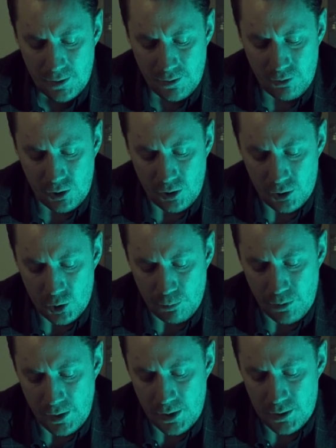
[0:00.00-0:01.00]
I will call
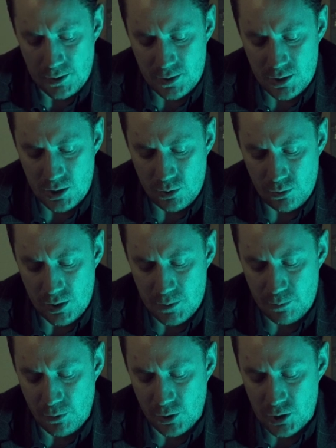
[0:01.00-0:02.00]
your parents as soon
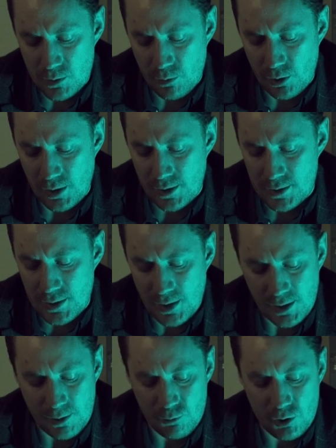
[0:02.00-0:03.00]
as possible and
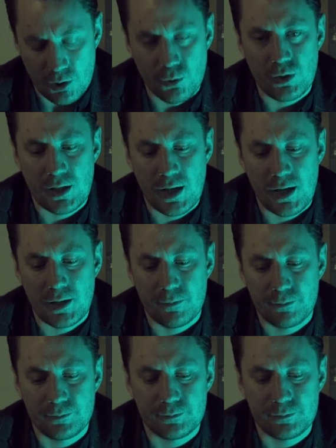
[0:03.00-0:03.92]
tell them you're okay."